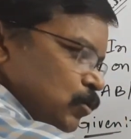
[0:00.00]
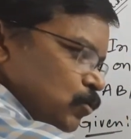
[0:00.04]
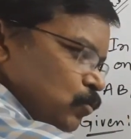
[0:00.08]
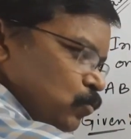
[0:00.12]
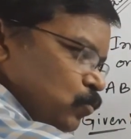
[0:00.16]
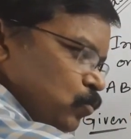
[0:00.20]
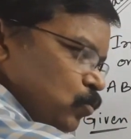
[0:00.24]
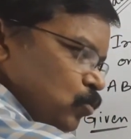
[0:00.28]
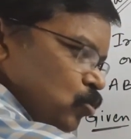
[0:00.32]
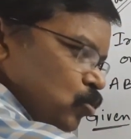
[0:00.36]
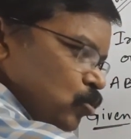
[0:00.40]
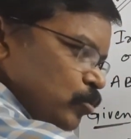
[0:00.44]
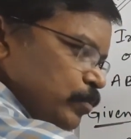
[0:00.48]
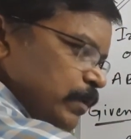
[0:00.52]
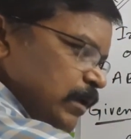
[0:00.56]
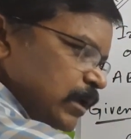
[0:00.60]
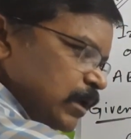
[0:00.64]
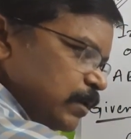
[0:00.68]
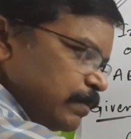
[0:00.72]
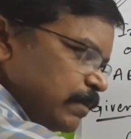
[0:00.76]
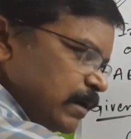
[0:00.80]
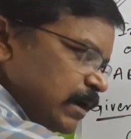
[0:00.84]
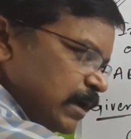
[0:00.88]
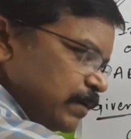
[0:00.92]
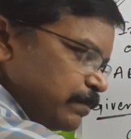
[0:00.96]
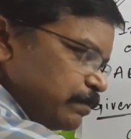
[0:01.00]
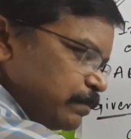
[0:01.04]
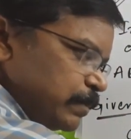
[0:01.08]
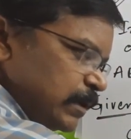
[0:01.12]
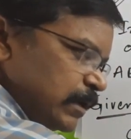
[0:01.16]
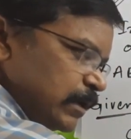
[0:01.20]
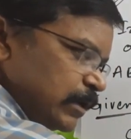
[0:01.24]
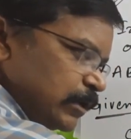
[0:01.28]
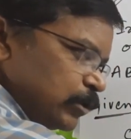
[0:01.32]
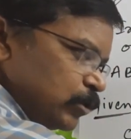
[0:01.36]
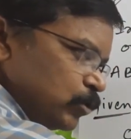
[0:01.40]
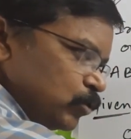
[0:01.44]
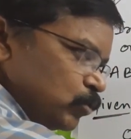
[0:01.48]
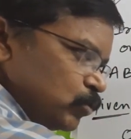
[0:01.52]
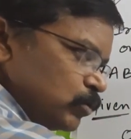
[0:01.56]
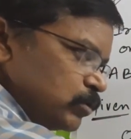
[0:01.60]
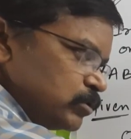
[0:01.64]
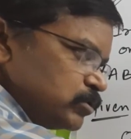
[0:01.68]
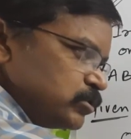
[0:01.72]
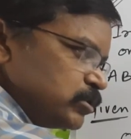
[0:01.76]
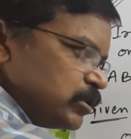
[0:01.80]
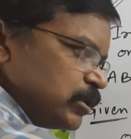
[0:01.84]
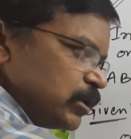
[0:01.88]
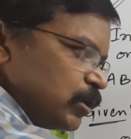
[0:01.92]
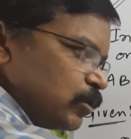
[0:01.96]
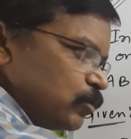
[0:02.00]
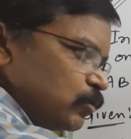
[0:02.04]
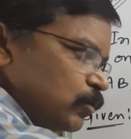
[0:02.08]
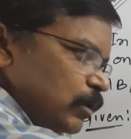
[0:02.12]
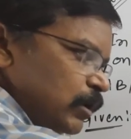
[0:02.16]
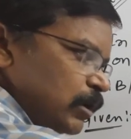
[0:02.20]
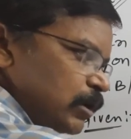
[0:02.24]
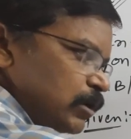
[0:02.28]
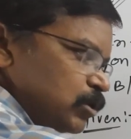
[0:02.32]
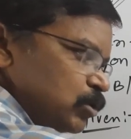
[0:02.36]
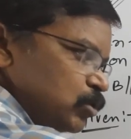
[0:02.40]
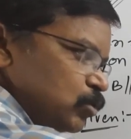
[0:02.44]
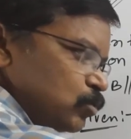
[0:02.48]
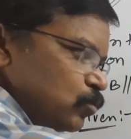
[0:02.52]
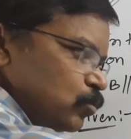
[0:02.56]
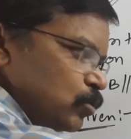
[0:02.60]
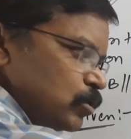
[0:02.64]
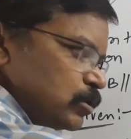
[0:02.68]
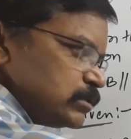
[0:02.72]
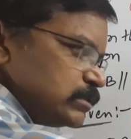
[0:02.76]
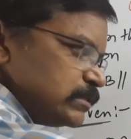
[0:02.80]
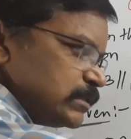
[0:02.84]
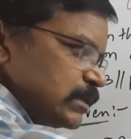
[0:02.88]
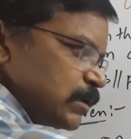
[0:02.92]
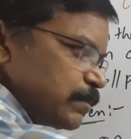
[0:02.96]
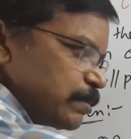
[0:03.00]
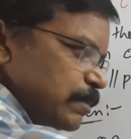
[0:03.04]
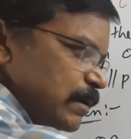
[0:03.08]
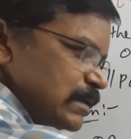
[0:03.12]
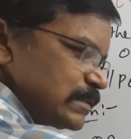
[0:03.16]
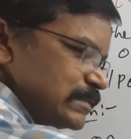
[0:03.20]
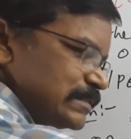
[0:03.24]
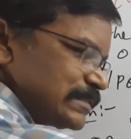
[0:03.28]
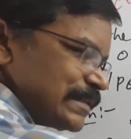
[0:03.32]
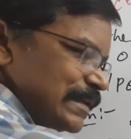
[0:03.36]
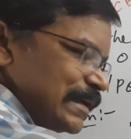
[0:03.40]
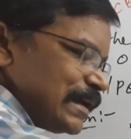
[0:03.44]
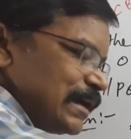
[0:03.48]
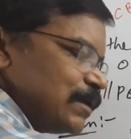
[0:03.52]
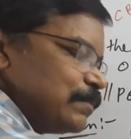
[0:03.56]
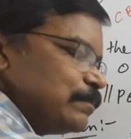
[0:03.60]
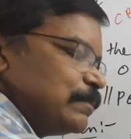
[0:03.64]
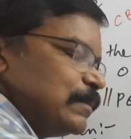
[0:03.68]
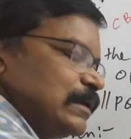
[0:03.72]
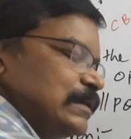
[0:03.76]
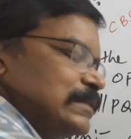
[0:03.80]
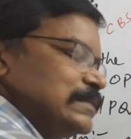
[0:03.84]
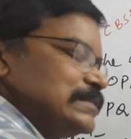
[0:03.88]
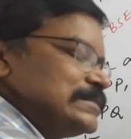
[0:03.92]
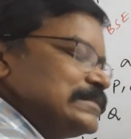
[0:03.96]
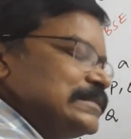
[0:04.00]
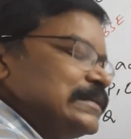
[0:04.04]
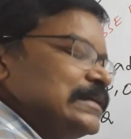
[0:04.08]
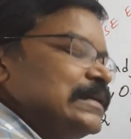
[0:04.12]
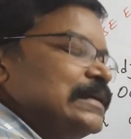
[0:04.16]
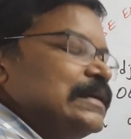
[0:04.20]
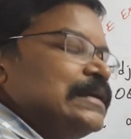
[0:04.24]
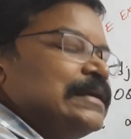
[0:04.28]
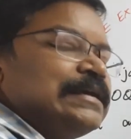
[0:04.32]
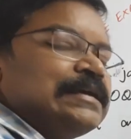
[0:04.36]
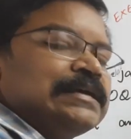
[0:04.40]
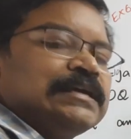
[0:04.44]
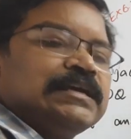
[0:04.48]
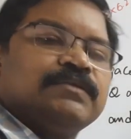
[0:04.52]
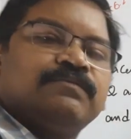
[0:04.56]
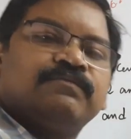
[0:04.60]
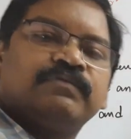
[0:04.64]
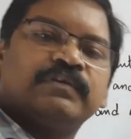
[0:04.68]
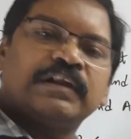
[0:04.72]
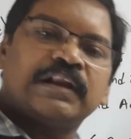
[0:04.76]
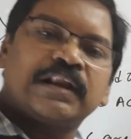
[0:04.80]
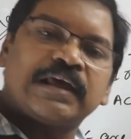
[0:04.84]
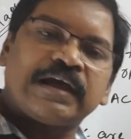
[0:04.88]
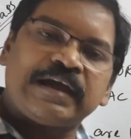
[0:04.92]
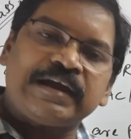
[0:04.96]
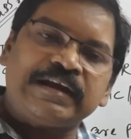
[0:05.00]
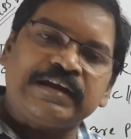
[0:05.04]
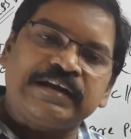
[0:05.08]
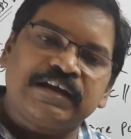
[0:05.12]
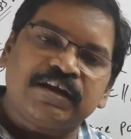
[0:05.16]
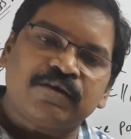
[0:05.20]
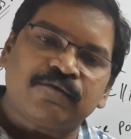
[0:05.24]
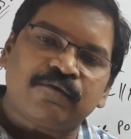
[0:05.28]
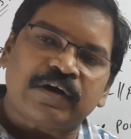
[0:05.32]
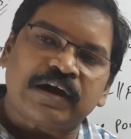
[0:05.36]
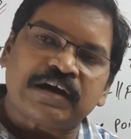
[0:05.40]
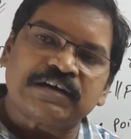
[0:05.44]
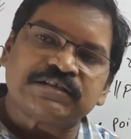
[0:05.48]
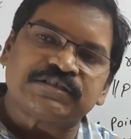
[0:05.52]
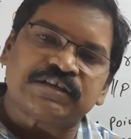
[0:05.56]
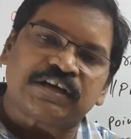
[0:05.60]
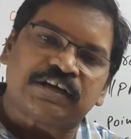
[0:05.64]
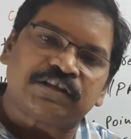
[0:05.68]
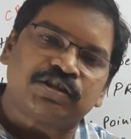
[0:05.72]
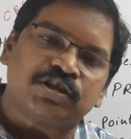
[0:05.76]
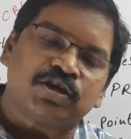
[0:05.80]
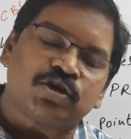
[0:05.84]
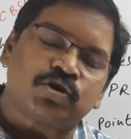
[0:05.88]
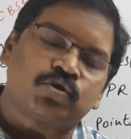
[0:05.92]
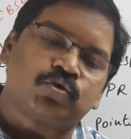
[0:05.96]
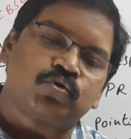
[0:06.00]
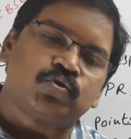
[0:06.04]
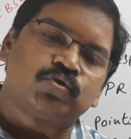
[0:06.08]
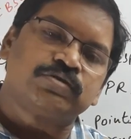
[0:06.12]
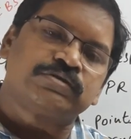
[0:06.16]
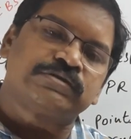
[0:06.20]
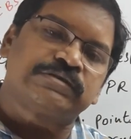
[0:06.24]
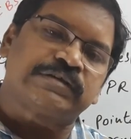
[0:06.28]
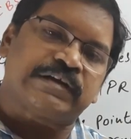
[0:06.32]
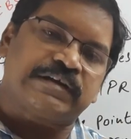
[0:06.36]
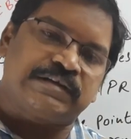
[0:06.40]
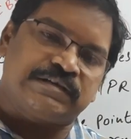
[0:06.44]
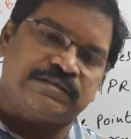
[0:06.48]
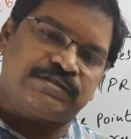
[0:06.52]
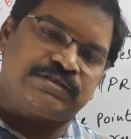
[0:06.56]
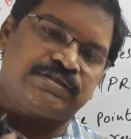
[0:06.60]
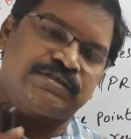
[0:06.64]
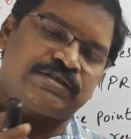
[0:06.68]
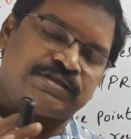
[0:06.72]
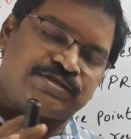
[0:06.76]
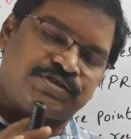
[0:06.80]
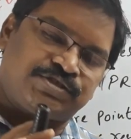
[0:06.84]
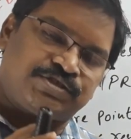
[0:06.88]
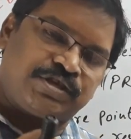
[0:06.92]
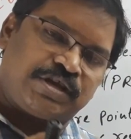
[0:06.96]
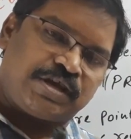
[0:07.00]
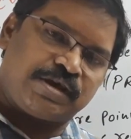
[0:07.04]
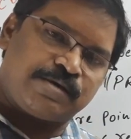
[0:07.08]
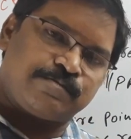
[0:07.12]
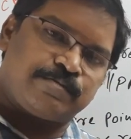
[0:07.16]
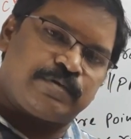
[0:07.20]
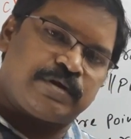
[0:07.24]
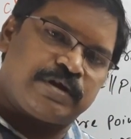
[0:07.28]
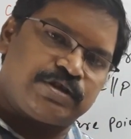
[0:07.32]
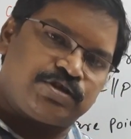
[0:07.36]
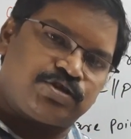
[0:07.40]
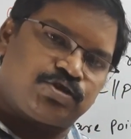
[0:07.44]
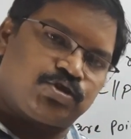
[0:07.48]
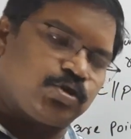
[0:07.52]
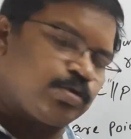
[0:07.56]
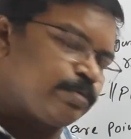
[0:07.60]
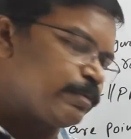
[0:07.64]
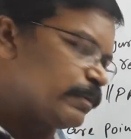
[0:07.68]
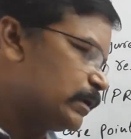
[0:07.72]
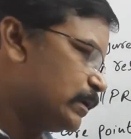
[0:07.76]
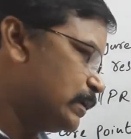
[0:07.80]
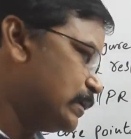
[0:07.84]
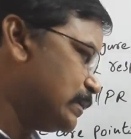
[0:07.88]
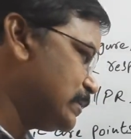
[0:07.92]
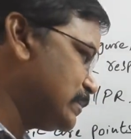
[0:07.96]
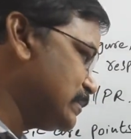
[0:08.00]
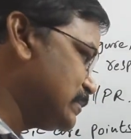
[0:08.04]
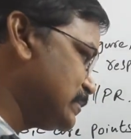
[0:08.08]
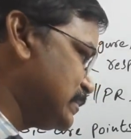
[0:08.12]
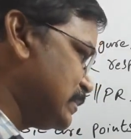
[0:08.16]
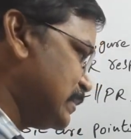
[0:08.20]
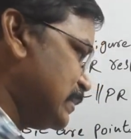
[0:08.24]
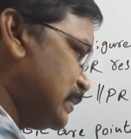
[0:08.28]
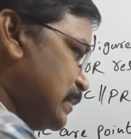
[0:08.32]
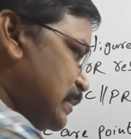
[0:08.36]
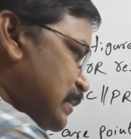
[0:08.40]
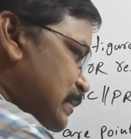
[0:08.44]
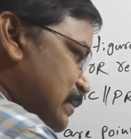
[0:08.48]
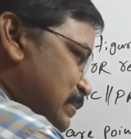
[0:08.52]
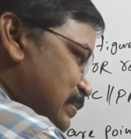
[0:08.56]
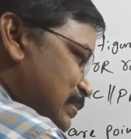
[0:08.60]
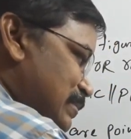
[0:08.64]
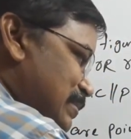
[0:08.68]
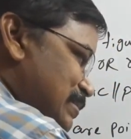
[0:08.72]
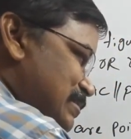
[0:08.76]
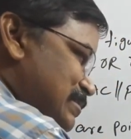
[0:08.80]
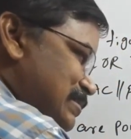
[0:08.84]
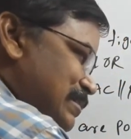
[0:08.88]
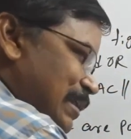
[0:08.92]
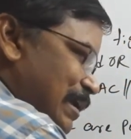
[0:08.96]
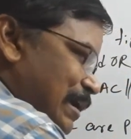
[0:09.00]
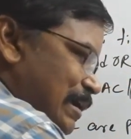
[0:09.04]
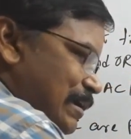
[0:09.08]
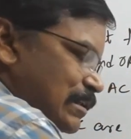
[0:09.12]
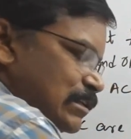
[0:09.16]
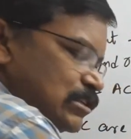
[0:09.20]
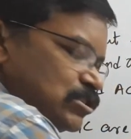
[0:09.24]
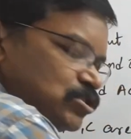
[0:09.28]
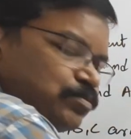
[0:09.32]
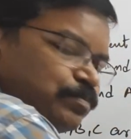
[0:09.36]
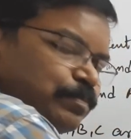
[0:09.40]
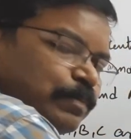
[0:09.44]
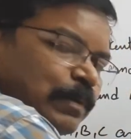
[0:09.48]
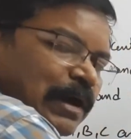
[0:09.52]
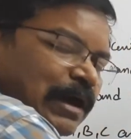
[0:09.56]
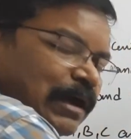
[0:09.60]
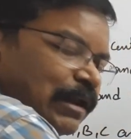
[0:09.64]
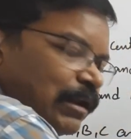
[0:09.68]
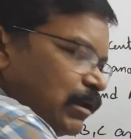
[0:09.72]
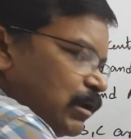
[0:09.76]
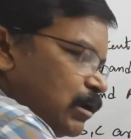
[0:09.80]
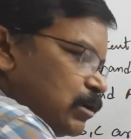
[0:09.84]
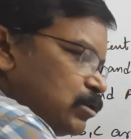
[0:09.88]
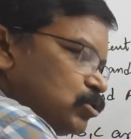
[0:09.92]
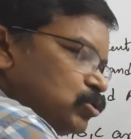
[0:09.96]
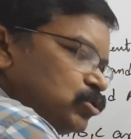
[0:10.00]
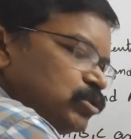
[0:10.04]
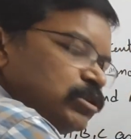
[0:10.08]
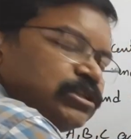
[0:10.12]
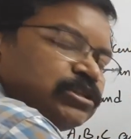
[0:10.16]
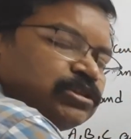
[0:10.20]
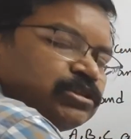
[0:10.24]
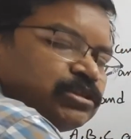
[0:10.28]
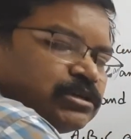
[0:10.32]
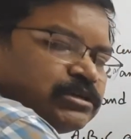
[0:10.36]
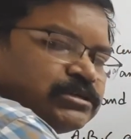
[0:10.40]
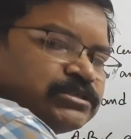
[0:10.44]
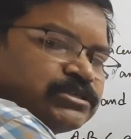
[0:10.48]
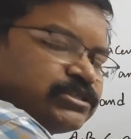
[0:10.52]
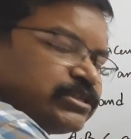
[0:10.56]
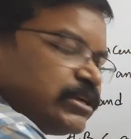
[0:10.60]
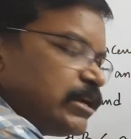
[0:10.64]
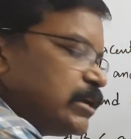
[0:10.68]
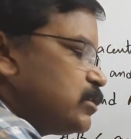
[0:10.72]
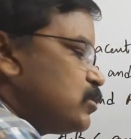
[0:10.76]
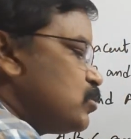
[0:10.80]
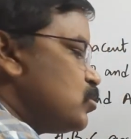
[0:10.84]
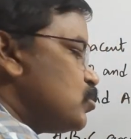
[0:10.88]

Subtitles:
OB by BQ is equal to OC by CR means if a line divides other two sides in the same ratio means this line is parallel to the third side.